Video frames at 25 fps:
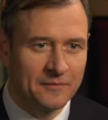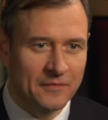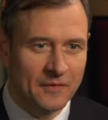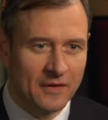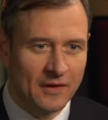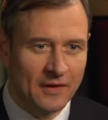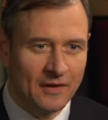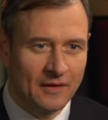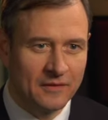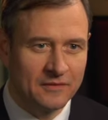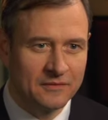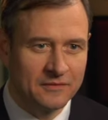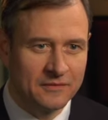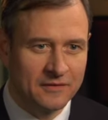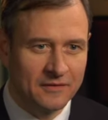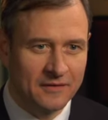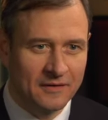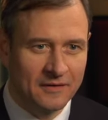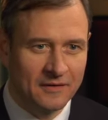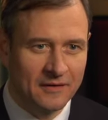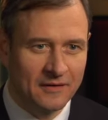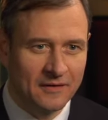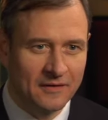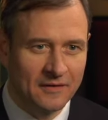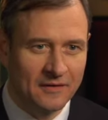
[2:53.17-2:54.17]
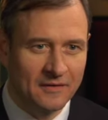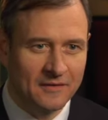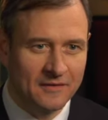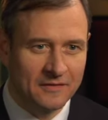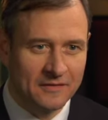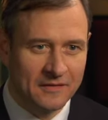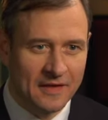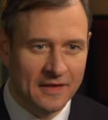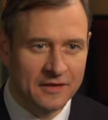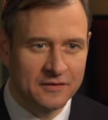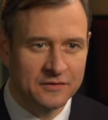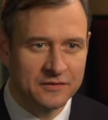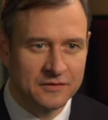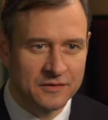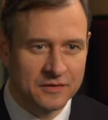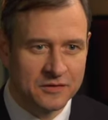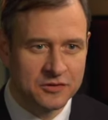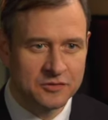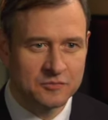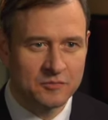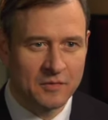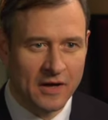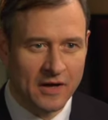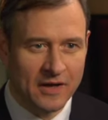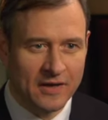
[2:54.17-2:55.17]
and that
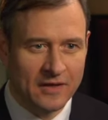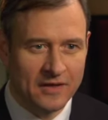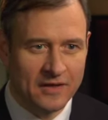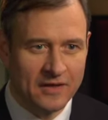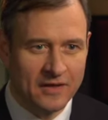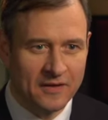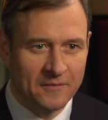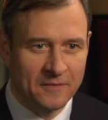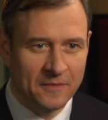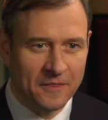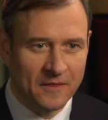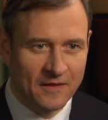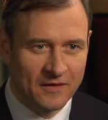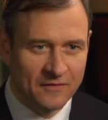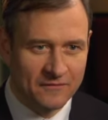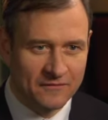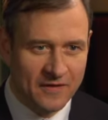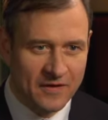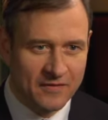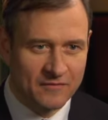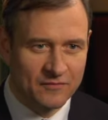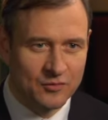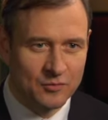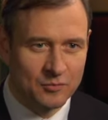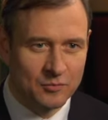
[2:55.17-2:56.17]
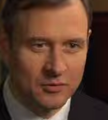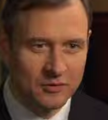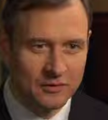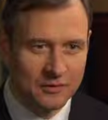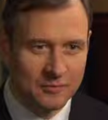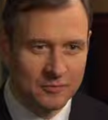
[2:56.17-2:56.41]
is my favorable